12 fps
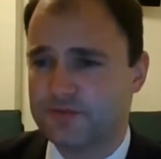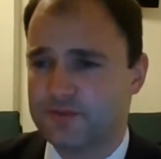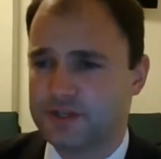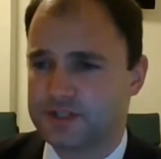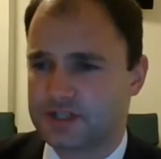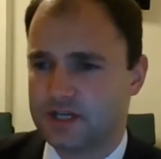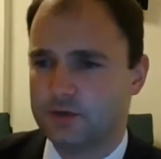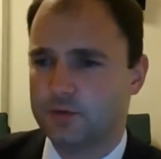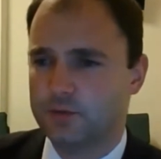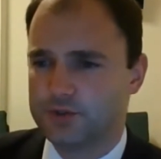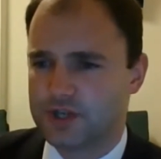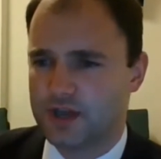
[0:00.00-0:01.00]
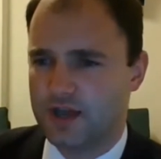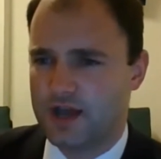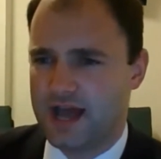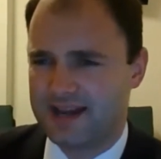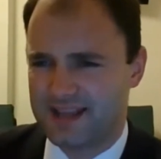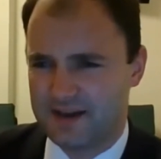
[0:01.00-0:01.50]
the skills
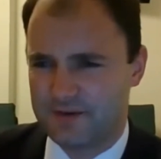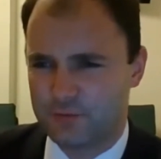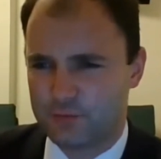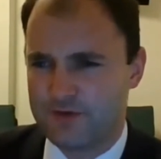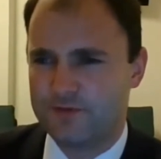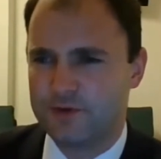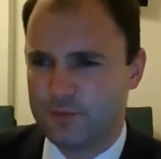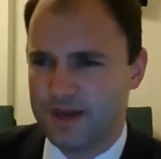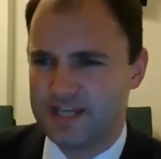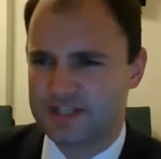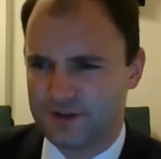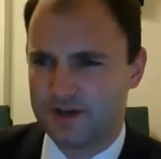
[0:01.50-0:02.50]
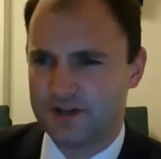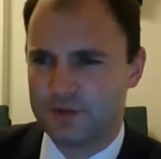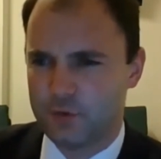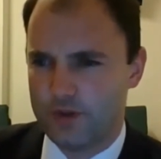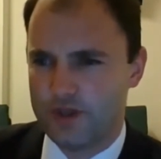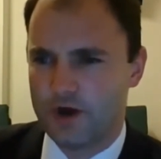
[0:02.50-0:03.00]
and revenue-based funding that
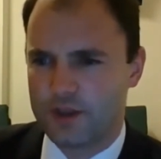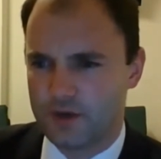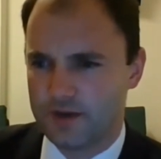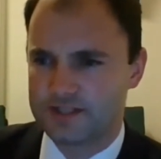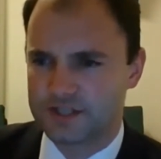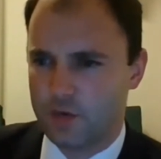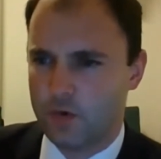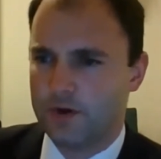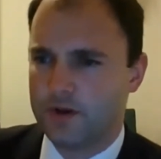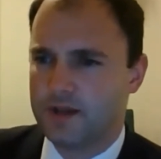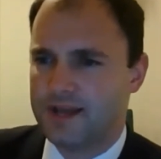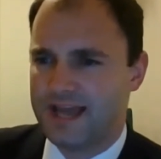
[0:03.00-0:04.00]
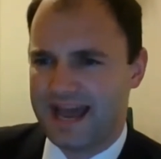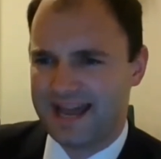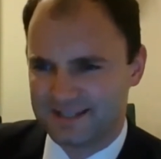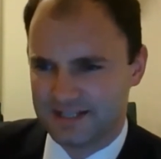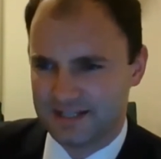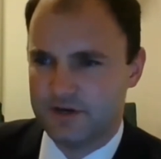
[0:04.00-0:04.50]
we are going to go on and
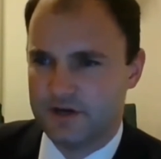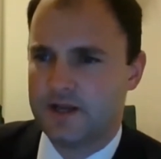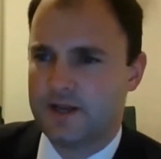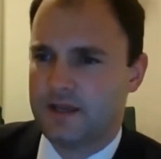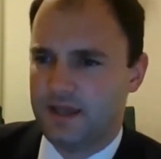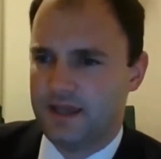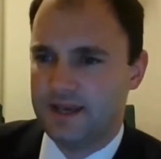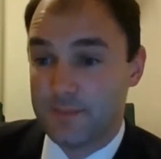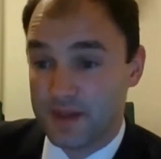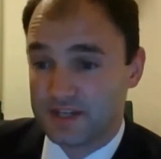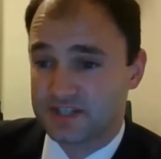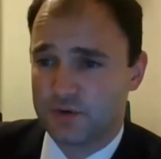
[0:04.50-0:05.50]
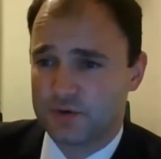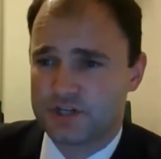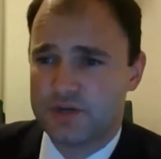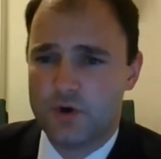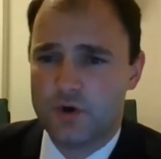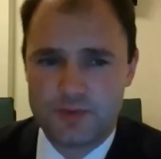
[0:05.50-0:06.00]
deliver in MHCLG,
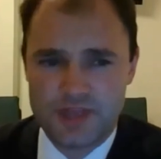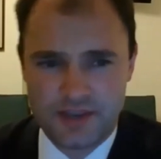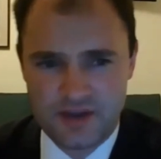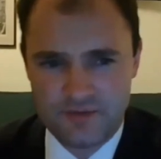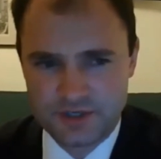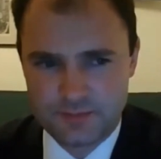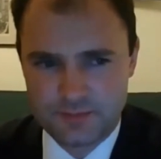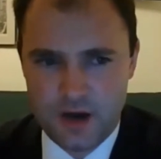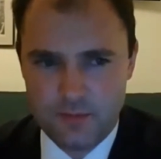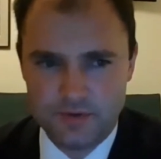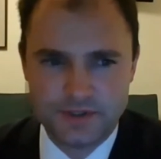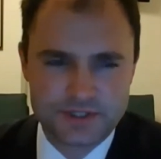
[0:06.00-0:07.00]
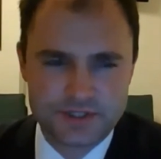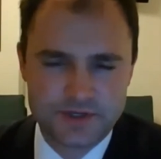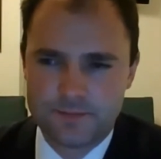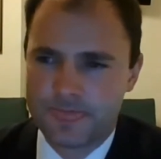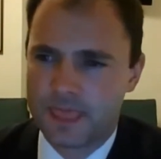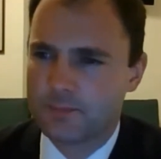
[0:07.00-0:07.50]
working with other government departments,
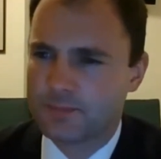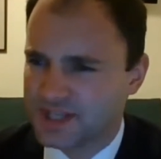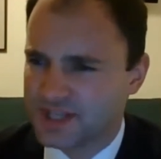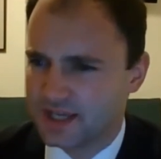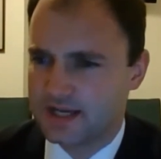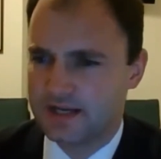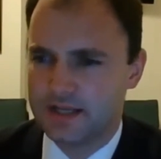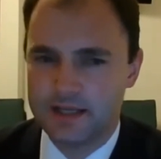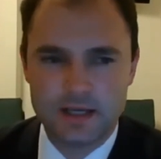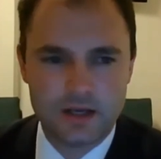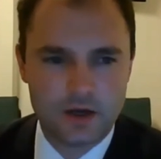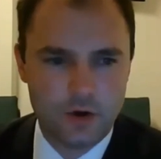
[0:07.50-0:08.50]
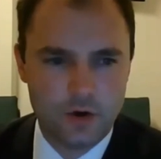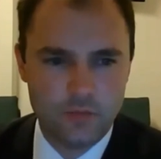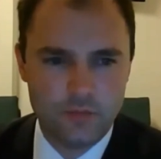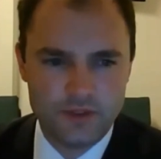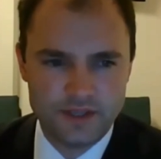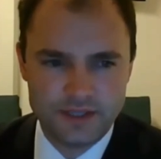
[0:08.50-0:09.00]
particularly
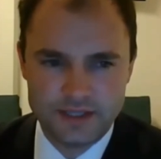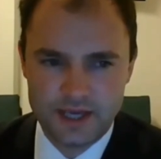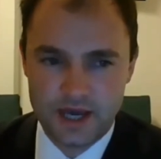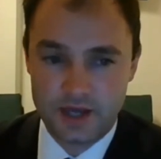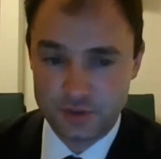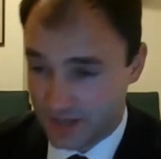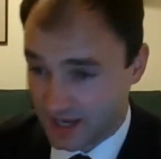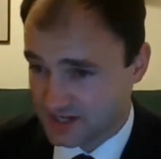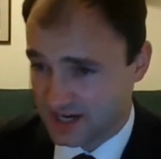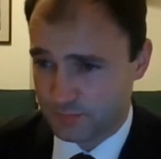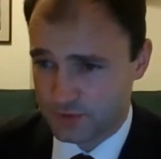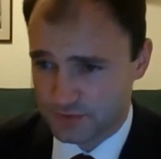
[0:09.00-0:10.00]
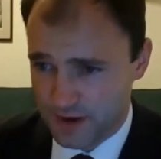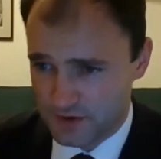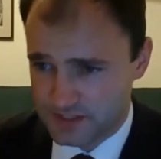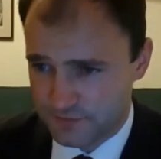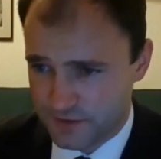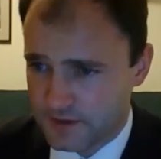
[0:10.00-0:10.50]
on the UK Shared
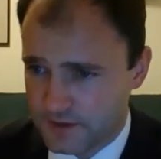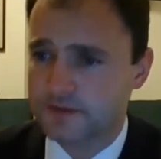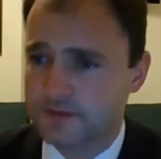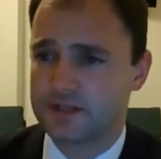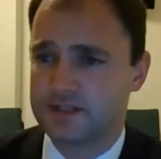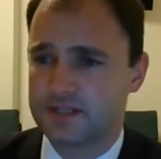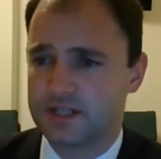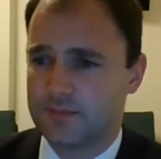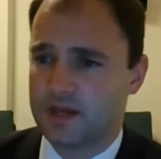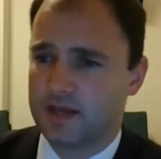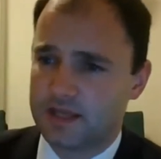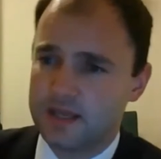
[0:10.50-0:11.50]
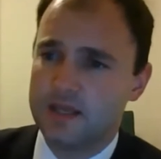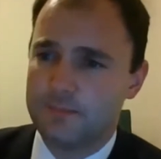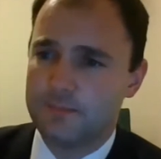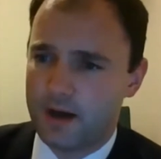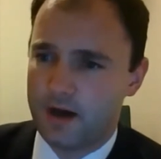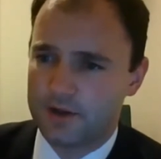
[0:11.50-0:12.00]
Prosperity Fund. This is going to be a key
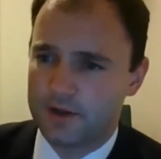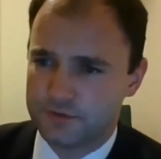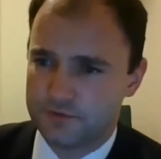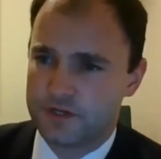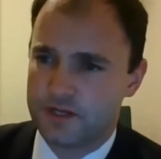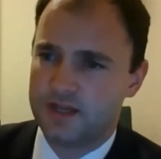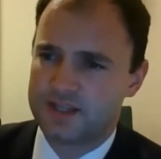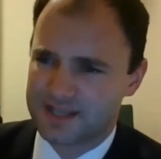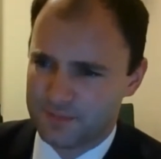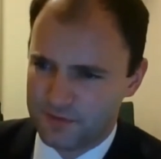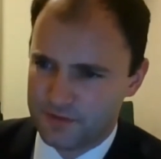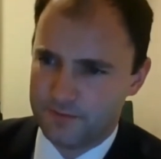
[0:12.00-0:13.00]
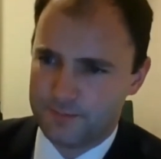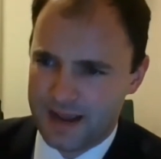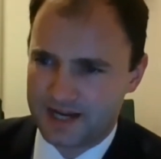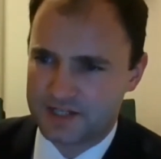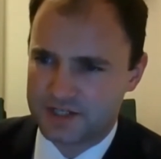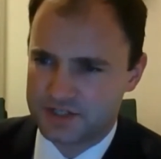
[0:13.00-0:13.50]
part of some of the
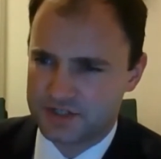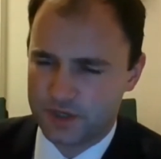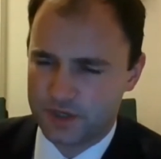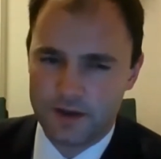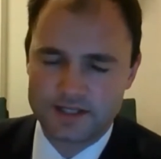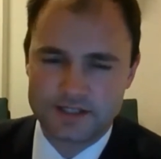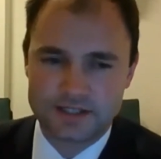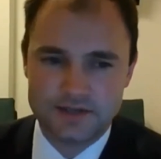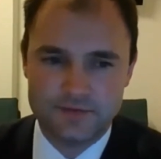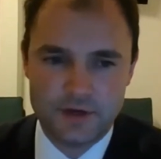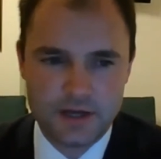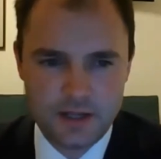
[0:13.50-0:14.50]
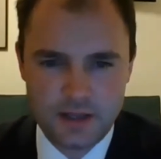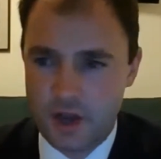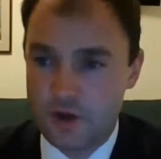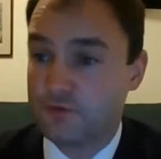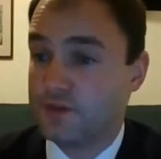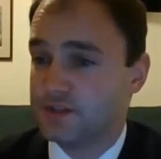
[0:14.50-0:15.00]
packages that we're going to deliver
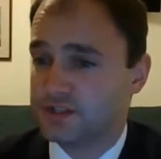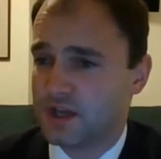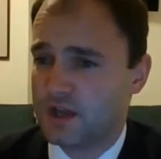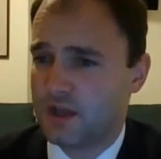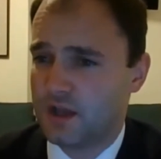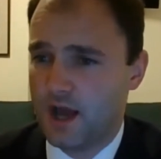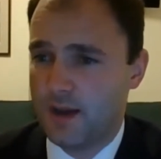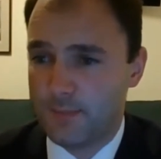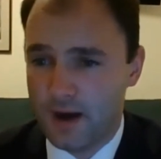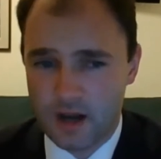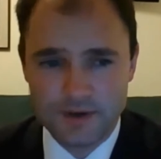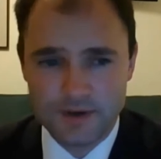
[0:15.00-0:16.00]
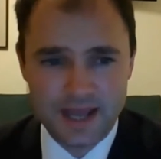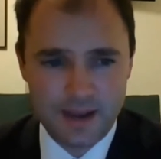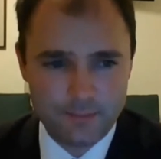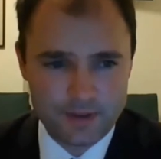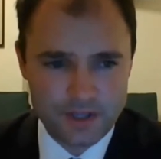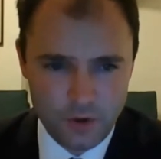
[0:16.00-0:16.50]
over this Parliament and
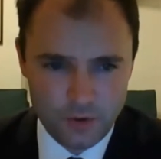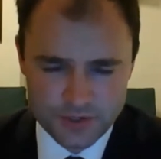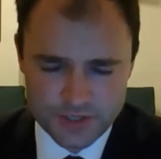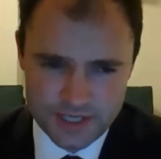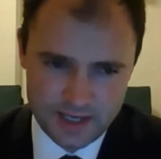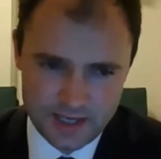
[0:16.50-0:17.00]
beyond.